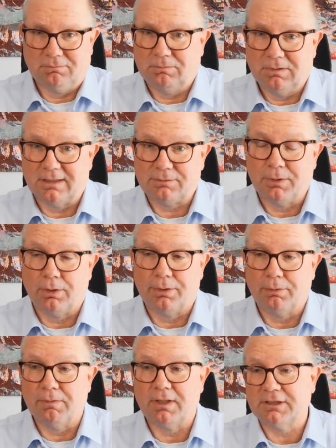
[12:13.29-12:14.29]
as we all
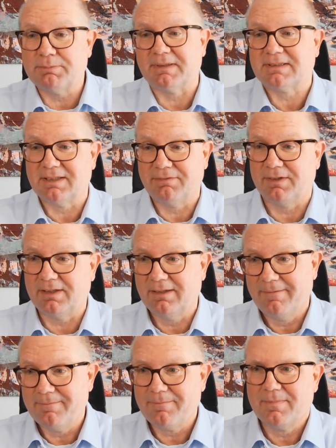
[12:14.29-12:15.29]
know, very specific,
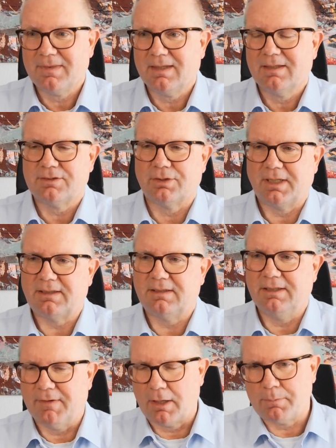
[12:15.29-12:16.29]
so that
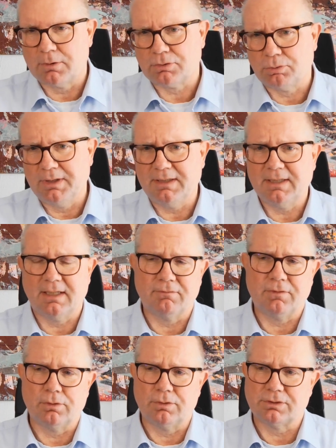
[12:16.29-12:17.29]
developers really can
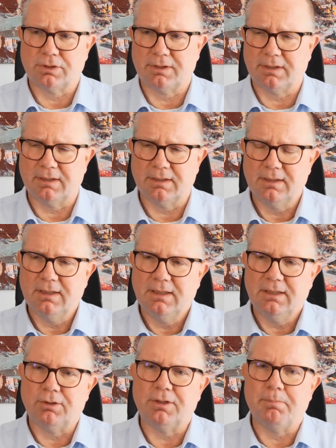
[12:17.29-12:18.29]
focus on the
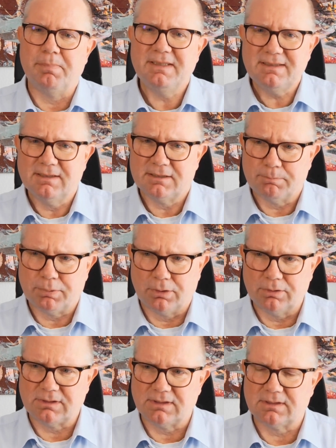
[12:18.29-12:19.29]
business
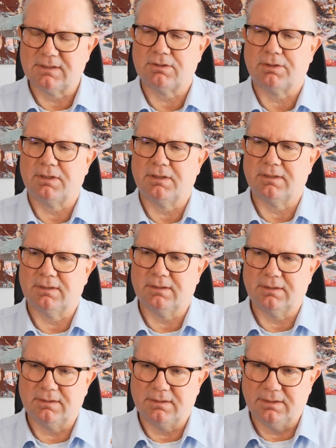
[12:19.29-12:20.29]
processes, on
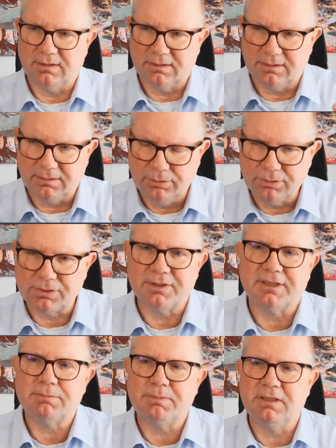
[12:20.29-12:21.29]
the user
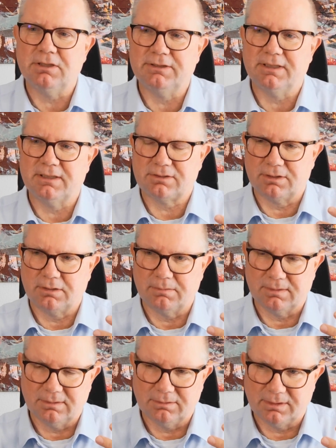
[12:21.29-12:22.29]
experience, on
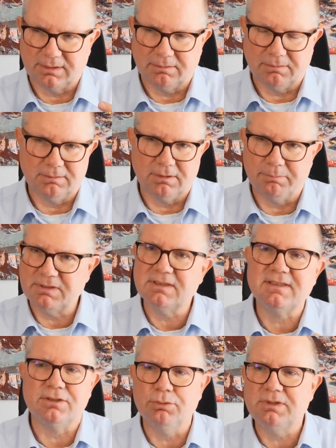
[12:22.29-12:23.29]
the
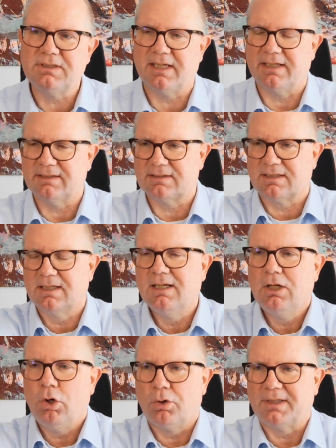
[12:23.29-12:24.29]
business use cases,
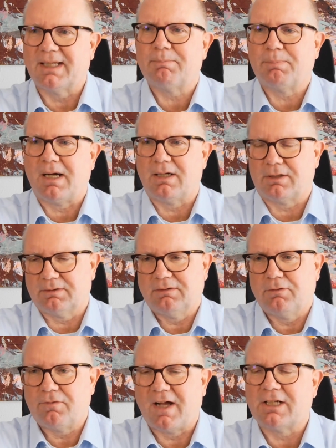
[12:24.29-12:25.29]
on that part
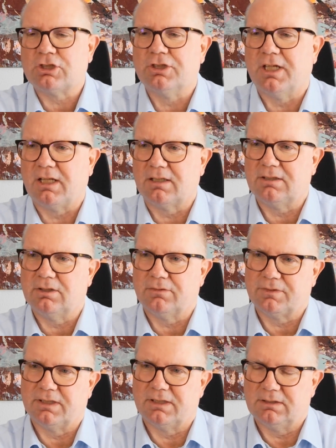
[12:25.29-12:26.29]
of functionality of
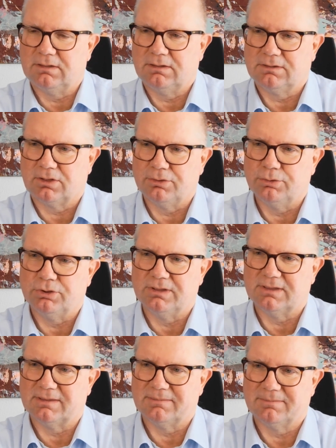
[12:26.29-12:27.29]
their solutions.